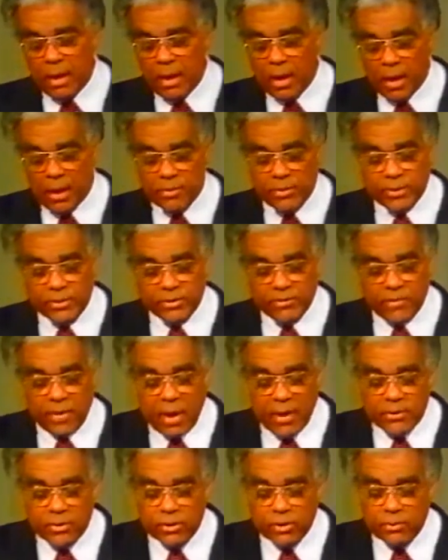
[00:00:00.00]
And this
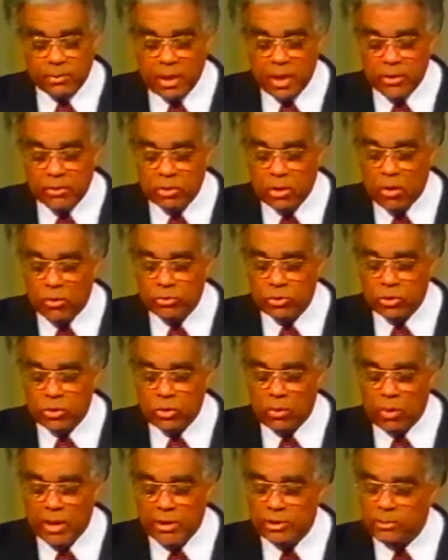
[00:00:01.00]
fact is made known
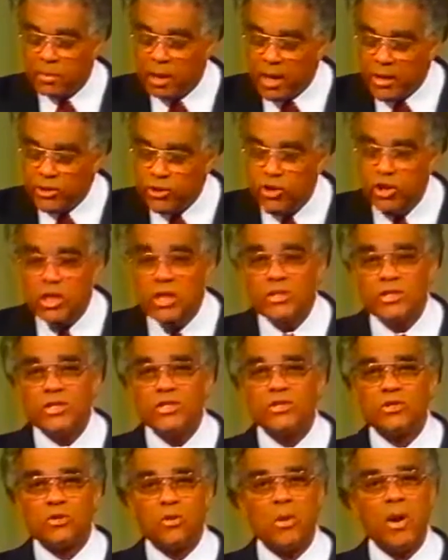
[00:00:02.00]
to us by
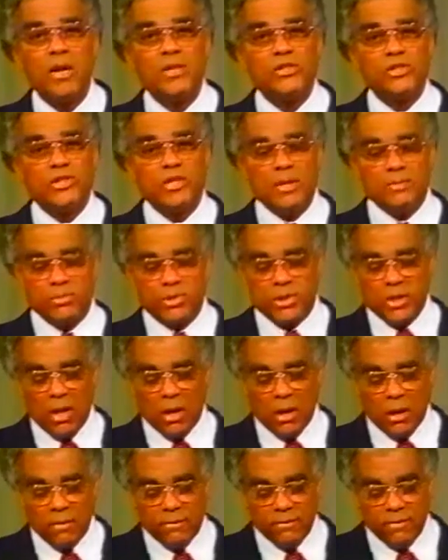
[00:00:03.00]
Jesus Christ
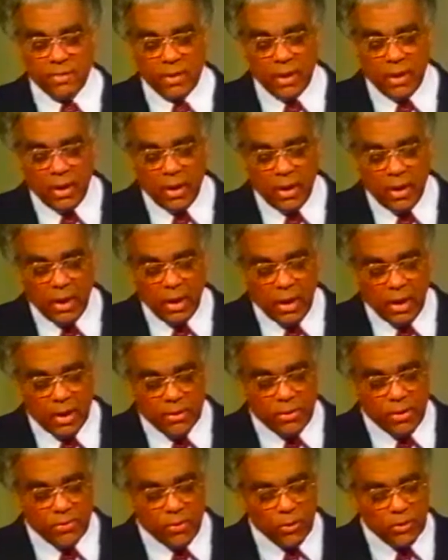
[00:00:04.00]
himself
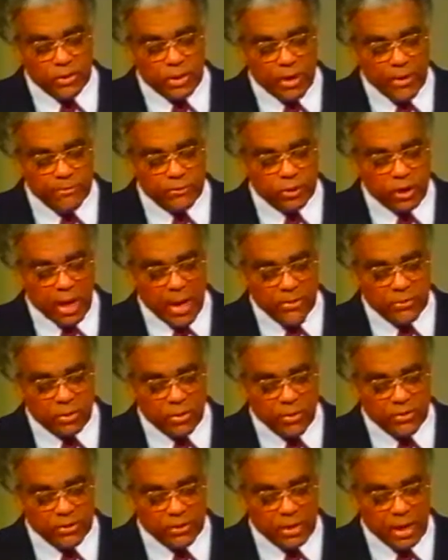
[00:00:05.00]
and the 13th
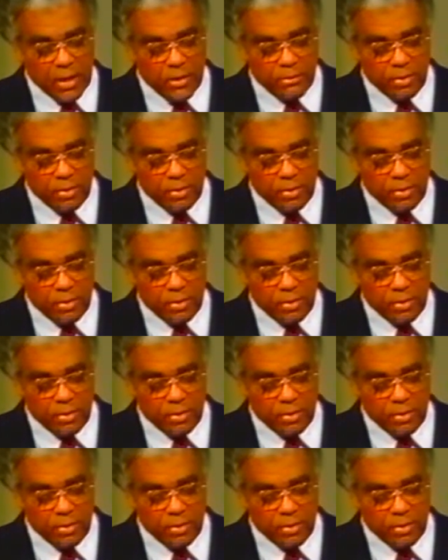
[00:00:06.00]
chapter of St.